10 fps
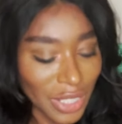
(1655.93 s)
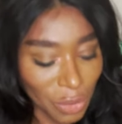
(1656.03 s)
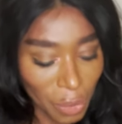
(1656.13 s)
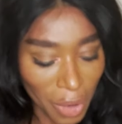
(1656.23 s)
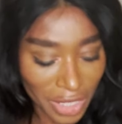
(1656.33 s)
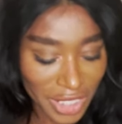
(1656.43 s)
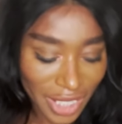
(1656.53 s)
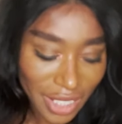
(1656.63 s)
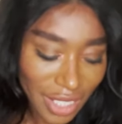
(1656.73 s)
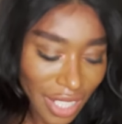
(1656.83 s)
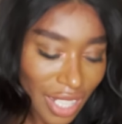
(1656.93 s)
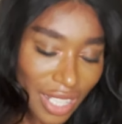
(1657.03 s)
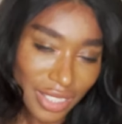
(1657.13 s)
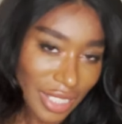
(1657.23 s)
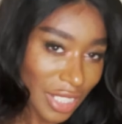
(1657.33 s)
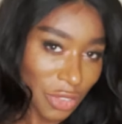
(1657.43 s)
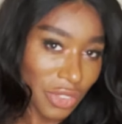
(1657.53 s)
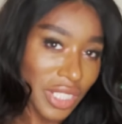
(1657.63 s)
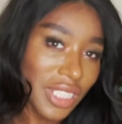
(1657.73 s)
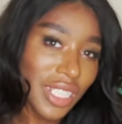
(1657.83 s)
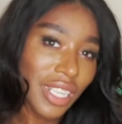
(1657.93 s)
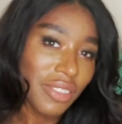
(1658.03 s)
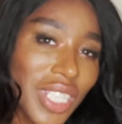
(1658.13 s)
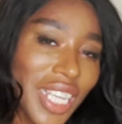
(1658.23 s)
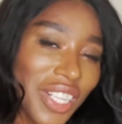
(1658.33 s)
for watching. Thanks for listening,